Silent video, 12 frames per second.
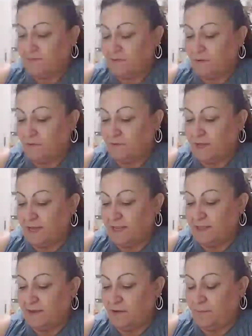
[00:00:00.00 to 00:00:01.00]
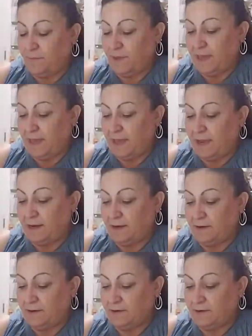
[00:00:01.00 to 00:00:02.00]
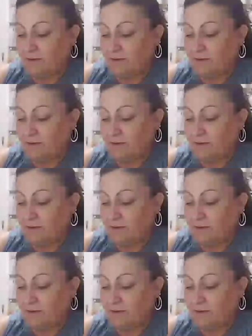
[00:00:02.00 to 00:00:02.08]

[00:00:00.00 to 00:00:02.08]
So I ended up paying,